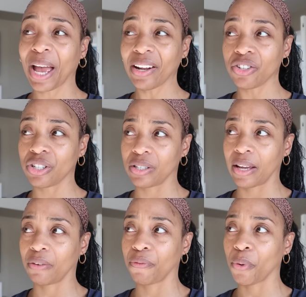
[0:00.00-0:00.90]
kind of just
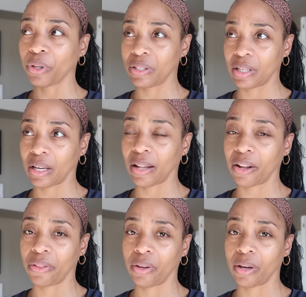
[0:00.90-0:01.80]
like focusing a lot
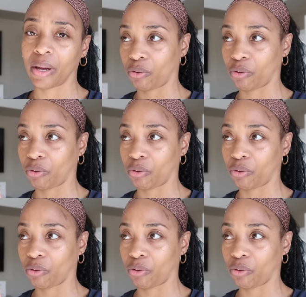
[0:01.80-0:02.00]
of the